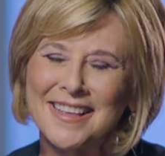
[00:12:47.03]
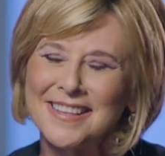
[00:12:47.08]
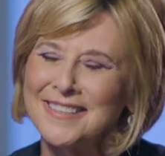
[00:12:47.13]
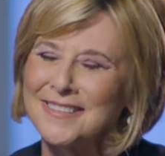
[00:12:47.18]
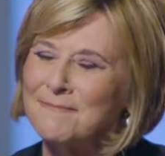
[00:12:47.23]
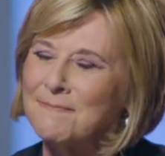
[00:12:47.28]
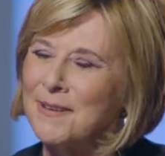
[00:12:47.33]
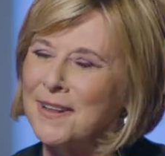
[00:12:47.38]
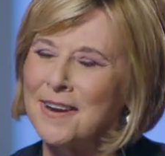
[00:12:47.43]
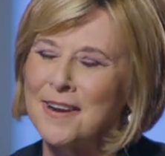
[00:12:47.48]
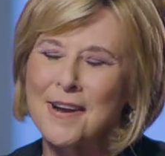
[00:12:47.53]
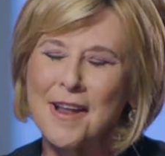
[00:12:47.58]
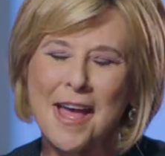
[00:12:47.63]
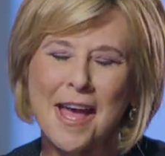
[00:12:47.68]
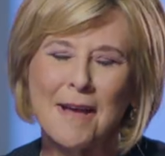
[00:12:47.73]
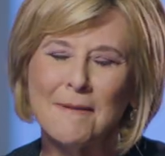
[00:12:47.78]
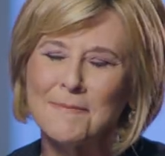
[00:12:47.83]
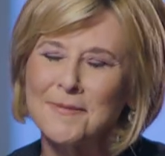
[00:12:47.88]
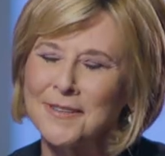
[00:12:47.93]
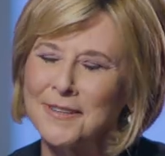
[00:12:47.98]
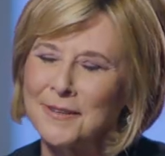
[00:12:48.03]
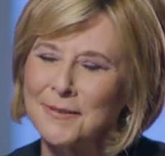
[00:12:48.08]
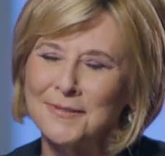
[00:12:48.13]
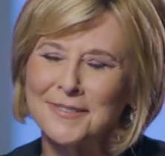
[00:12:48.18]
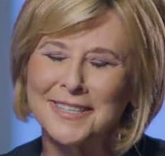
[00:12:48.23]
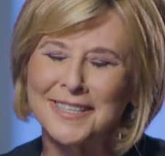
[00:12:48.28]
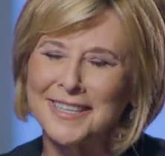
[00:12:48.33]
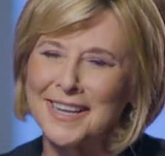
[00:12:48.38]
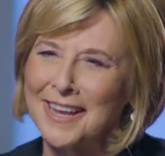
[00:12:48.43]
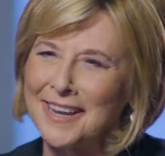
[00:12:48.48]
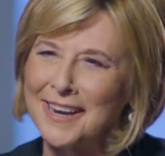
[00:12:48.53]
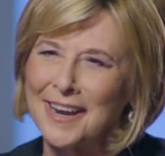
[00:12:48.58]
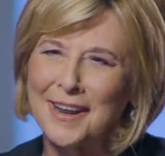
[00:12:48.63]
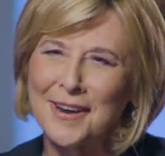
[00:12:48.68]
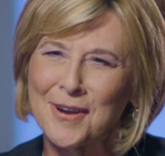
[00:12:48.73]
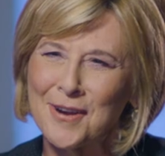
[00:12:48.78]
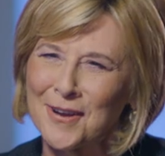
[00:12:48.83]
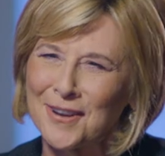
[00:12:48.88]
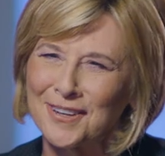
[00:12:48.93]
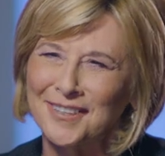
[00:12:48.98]
It's been an absolute delight
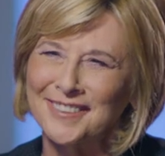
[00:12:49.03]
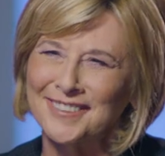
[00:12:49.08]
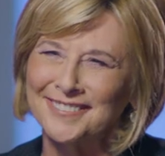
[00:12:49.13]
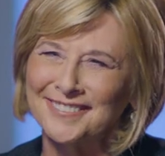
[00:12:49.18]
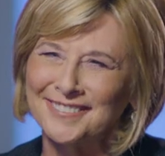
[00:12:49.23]
and honor.